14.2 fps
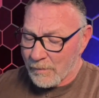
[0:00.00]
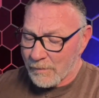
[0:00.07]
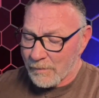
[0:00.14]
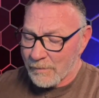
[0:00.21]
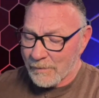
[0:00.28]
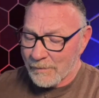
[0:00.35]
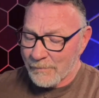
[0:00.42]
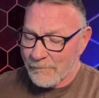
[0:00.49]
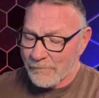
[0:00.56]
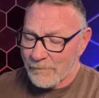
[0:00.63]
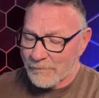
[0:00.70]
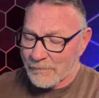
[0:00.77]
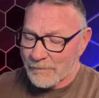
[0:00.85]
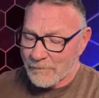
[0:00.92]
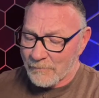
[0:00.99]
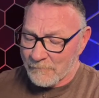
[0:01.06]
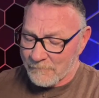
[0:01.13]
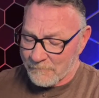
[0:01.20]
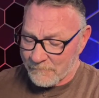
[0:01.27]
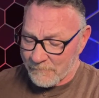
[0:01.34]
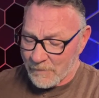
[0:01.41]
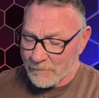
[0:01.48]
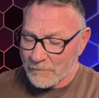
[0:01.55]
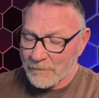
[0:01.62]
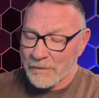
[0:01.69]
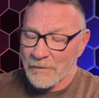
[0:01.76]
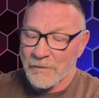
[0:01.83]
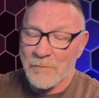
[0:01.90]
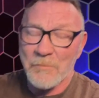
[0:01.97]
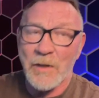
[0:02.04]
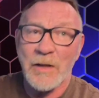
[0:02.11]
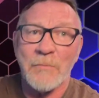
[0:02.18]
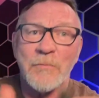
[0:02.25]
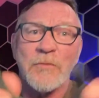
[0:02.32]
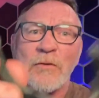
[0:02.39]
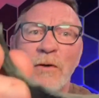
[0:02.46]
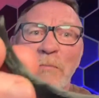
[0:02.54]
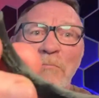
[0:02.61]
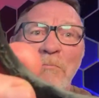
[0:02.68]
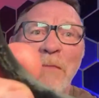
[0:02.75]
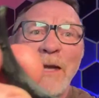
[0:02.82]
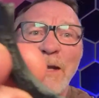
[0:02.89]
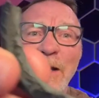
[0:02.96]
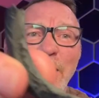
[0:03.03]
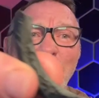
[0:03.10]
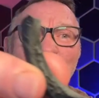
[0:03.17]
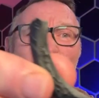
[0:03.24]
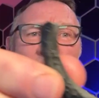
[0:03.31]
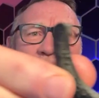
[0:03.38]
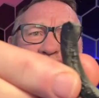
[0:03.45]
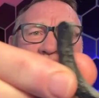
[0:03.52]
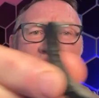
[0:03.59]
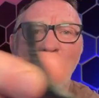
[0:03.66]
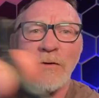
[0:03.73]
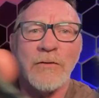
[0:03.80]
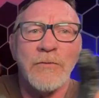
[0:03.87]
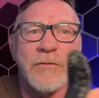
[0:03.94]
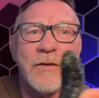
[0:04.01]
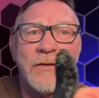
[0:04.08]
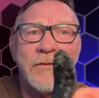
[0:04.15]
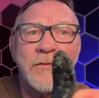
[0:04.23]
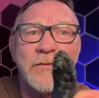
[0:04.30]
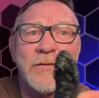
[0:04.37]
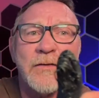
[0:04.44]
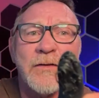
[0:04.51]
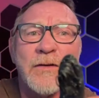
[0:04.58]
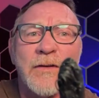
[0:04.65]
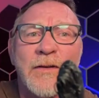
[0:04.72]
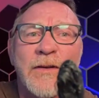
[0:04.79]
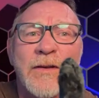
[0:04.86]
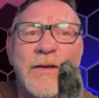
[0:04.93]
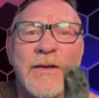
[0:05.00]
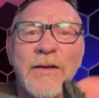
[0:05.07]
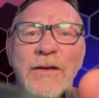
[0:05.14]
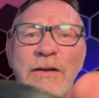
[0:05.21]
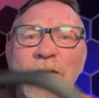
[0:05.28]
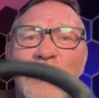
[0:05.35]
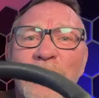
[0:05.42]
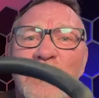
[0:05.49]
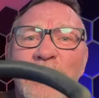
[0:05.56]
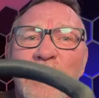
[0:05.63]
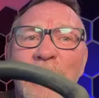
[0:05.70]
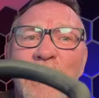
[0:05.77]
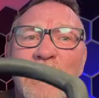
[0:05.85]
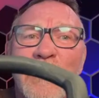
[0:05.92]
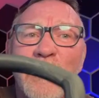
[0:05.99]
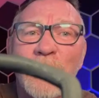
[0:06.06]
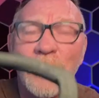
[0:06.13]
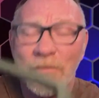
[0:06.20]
It is a little fugly on the bottom, so I might have to redo this. You can see that there.